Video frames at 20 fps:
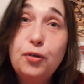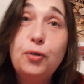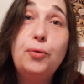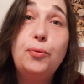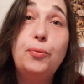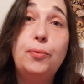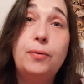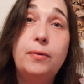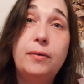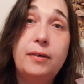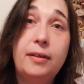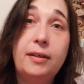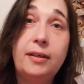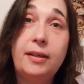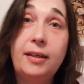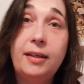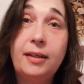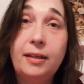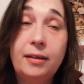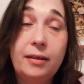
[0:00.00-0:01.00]
two
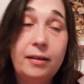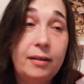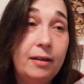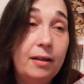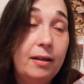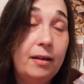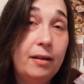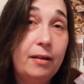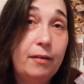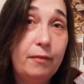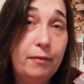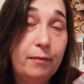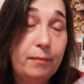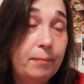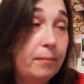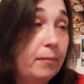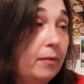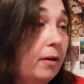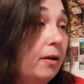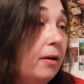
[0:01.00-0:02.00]
in
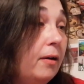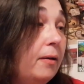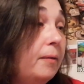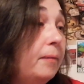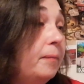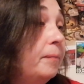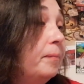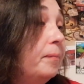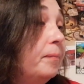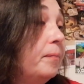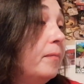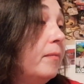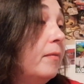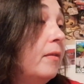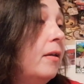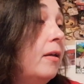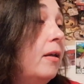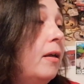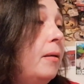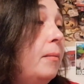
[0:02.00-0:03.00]
um,
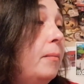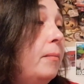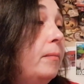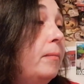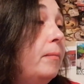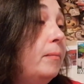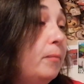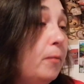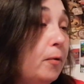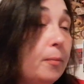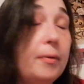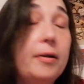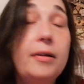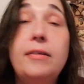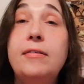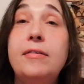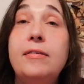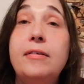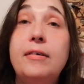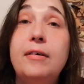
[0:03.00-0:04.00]

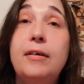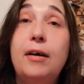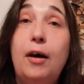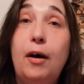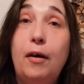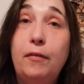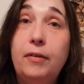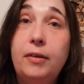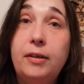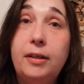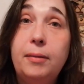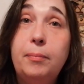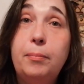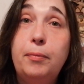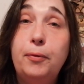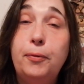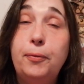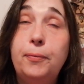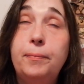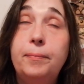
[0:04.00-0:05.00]
Mermaids of the Deep
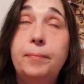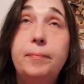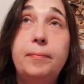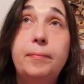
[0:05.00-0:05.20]
Blue.